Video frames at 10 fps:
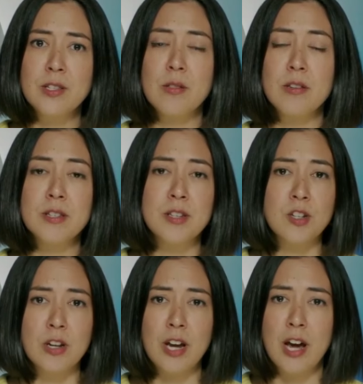So the
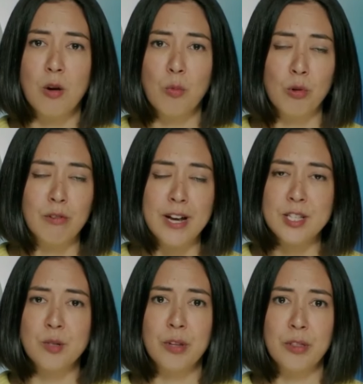decision now will
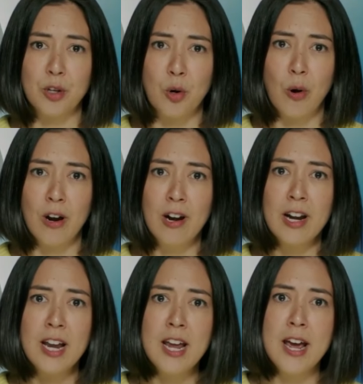rest with the court.
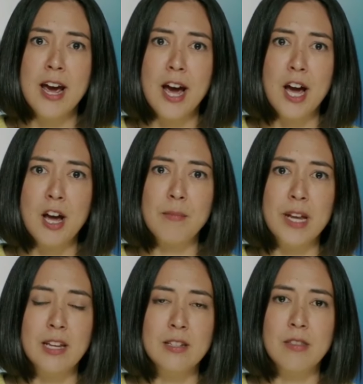
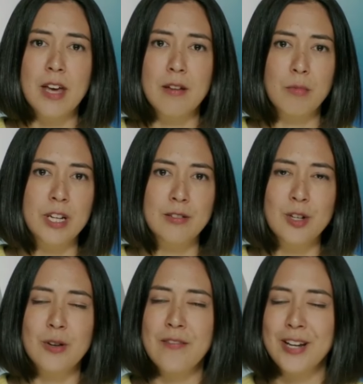And that we
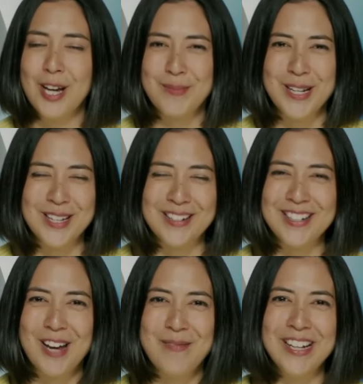don't have any updates on
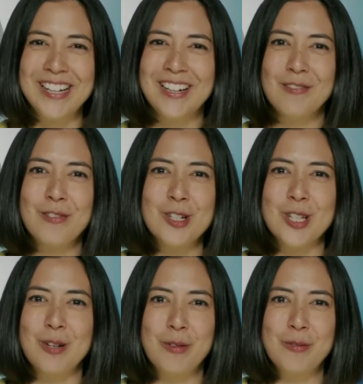timing.
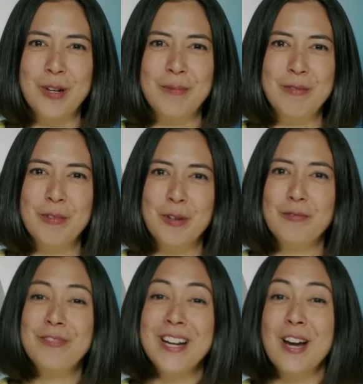Unfortunately, we'll
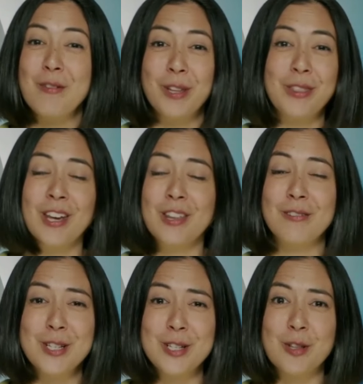find out with the
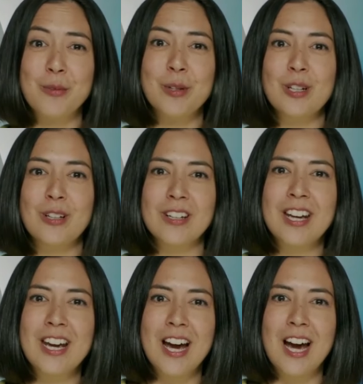rest of the world
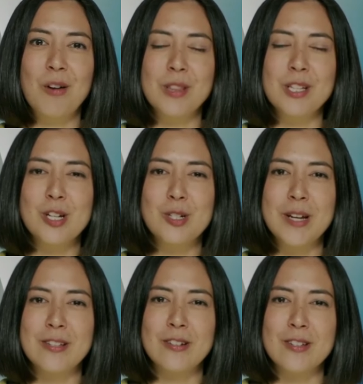when the judge
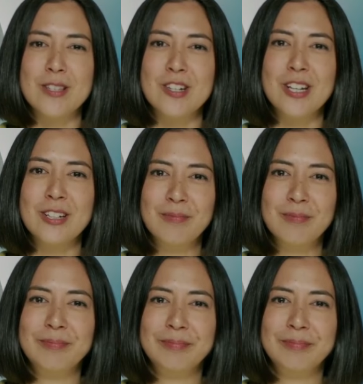makes her decision.